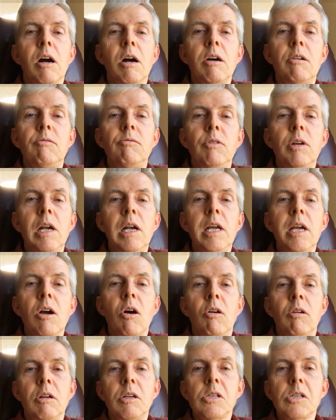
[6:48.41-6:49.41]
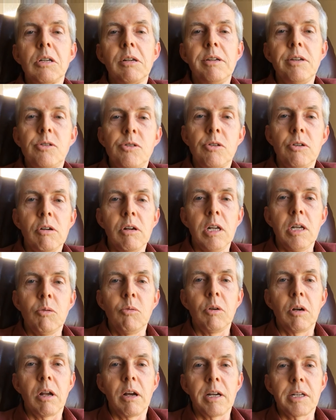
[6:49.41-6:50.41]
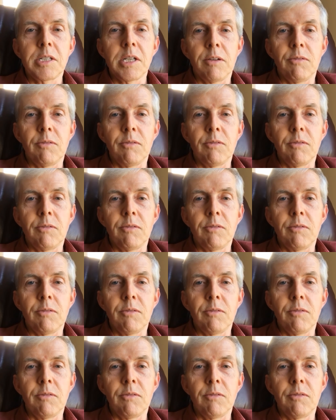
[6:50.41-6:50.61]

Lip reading: I really, honestly, truly would like to